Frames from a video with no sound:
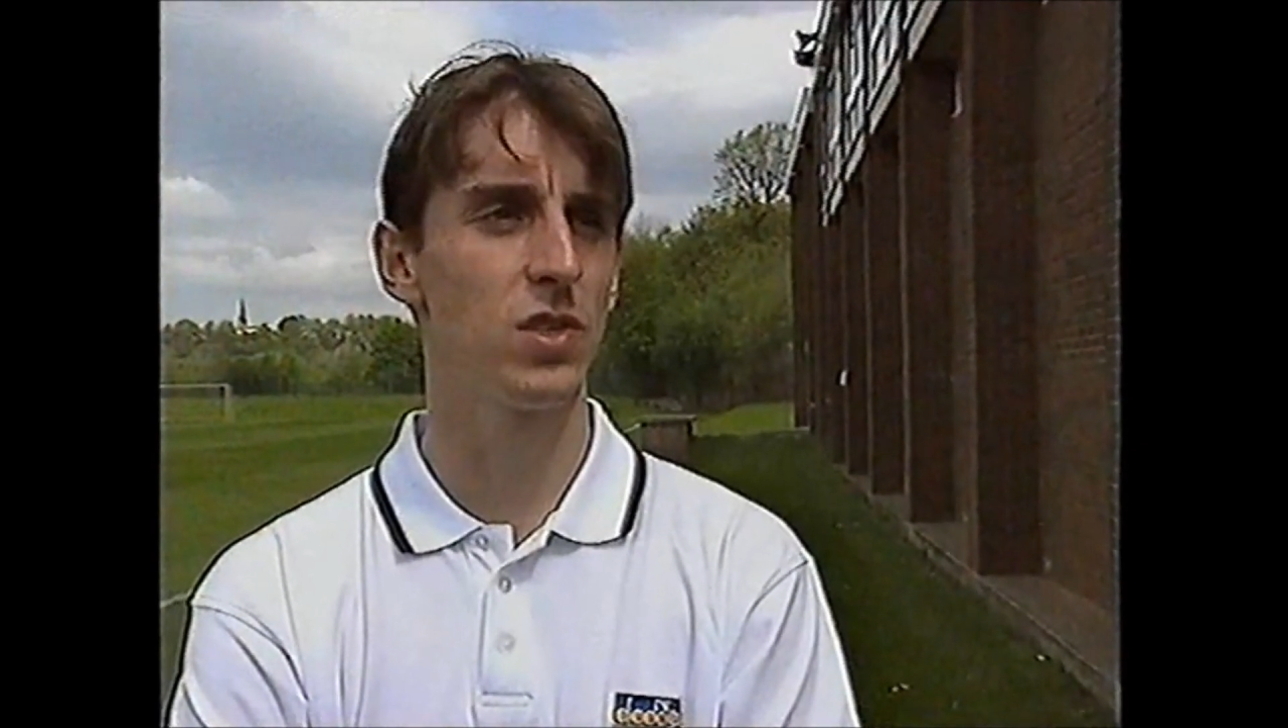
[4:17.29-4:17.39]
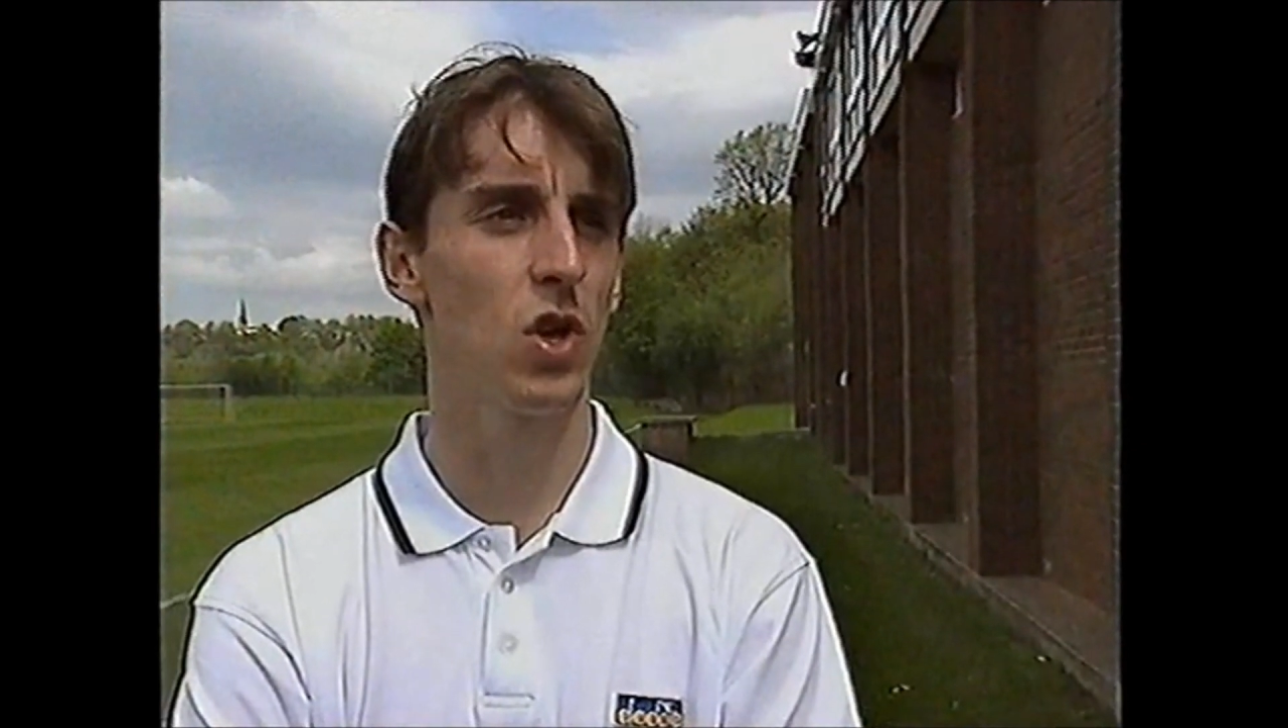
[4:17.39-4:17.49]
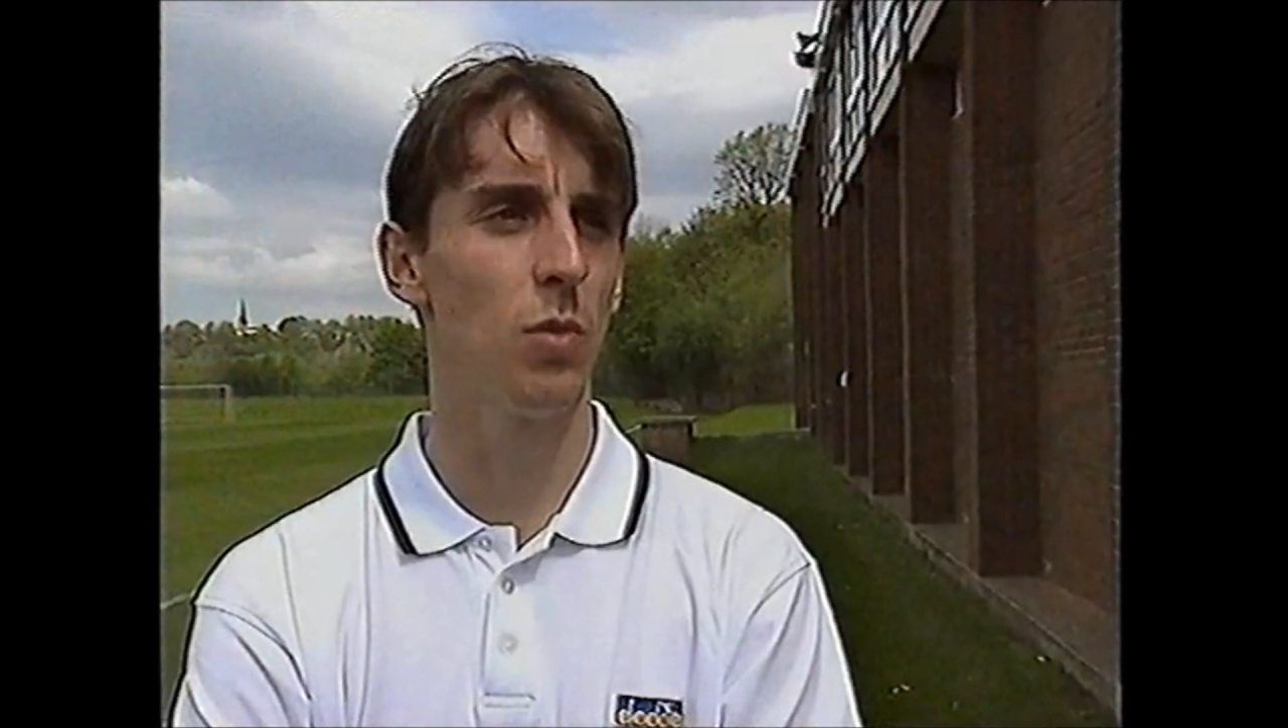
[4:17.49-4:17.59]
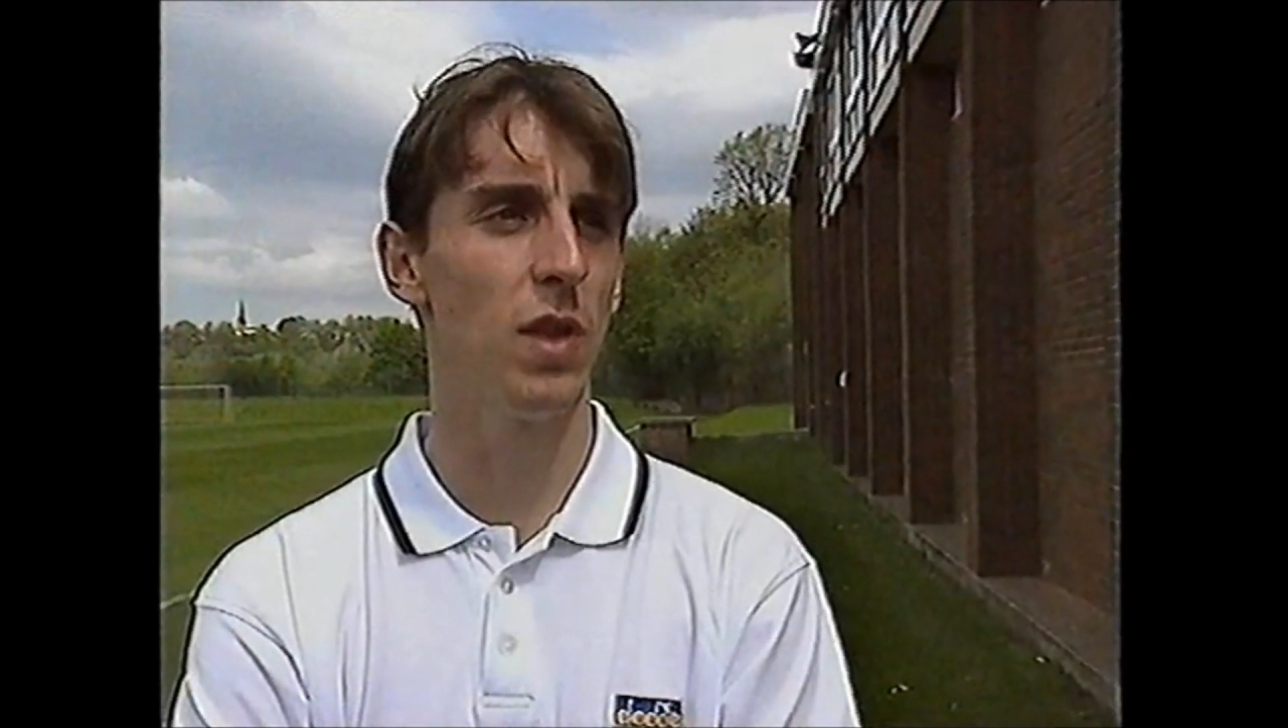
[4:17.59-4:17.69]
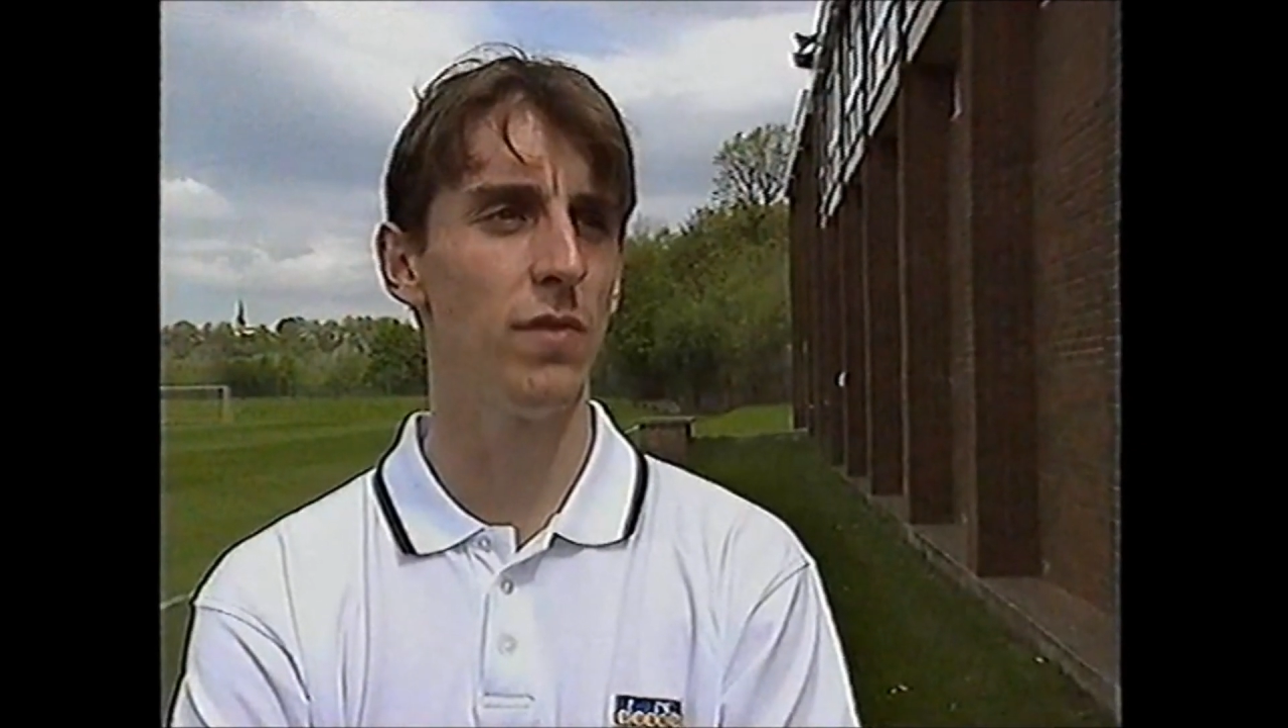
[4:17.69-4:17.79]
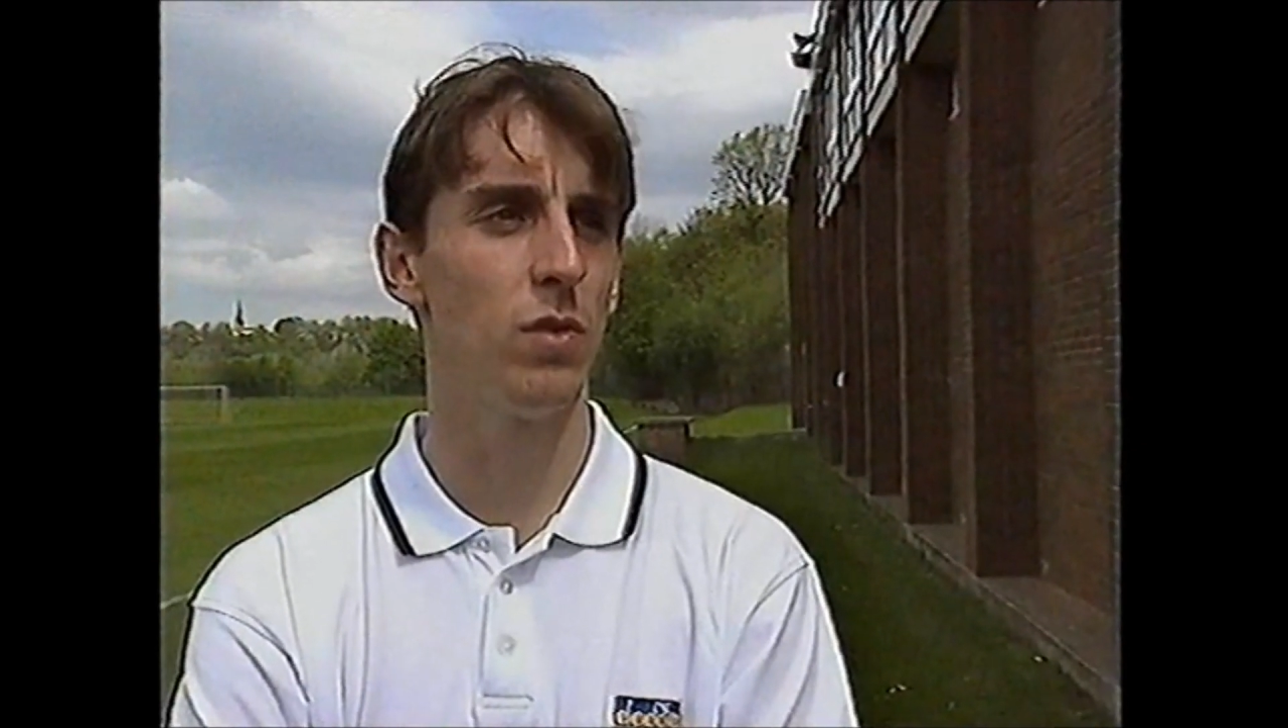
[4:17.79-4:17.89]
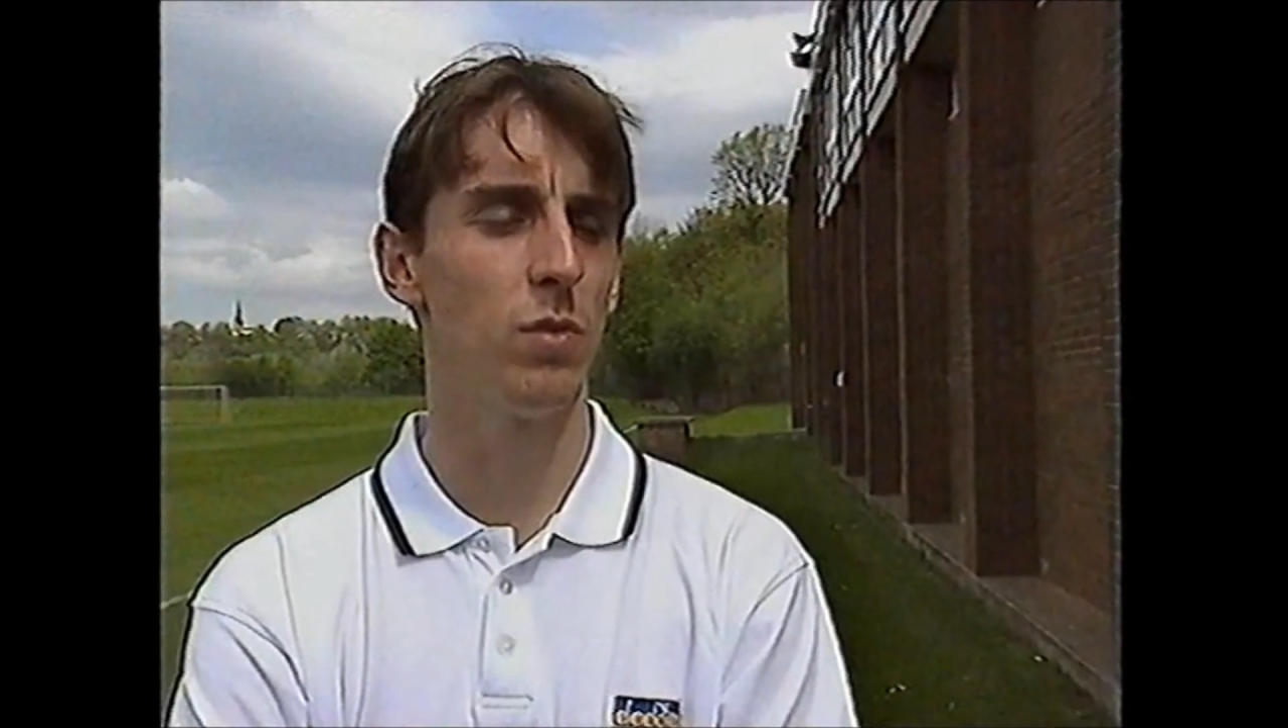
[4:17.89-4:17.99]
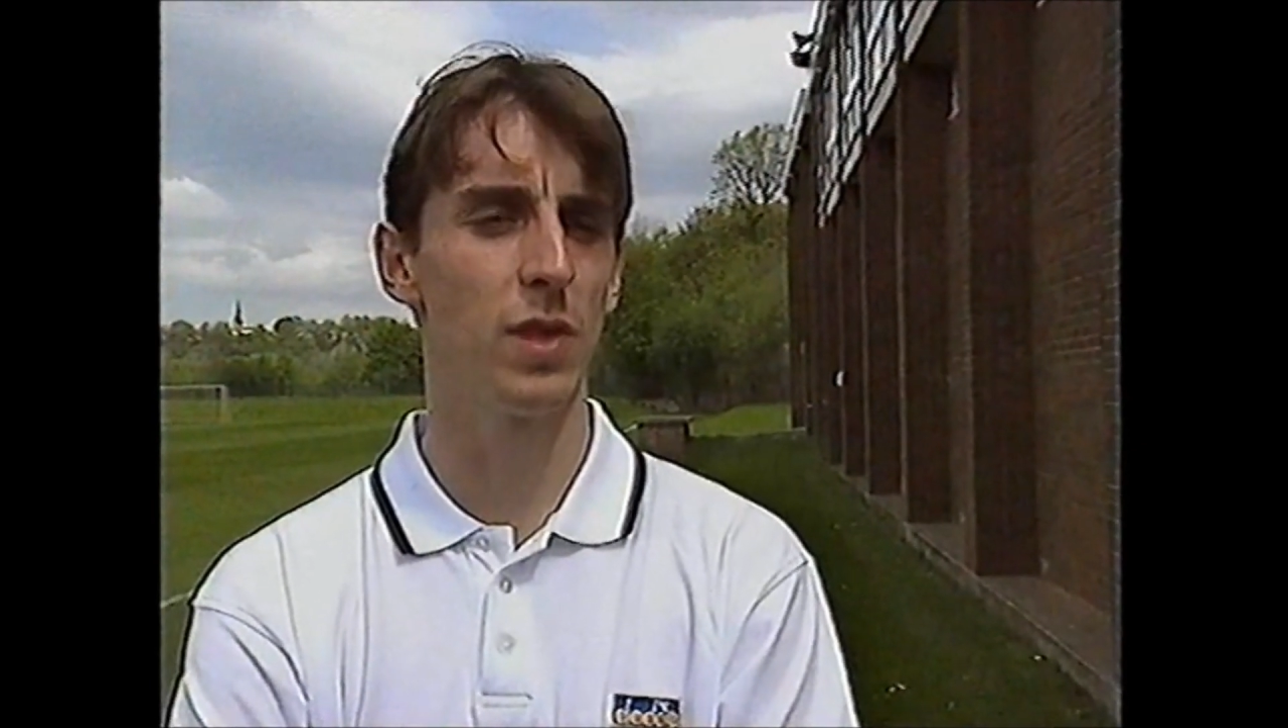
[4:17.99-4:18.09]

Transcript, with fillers: top level